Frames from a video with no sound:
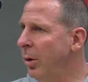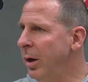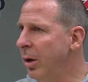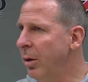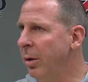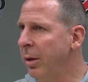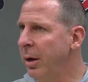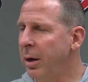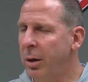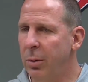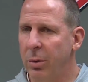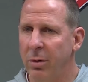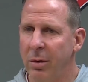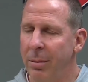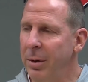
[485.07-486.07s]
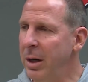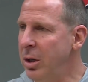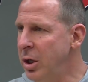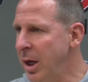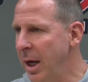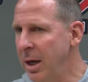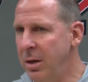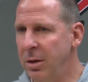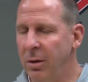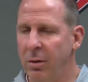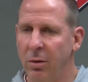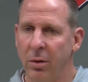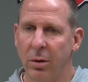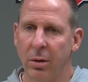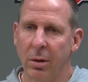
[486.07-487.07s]
here or there where somebody
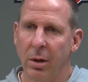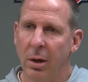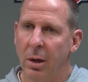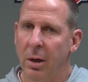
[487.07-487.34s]
changes or,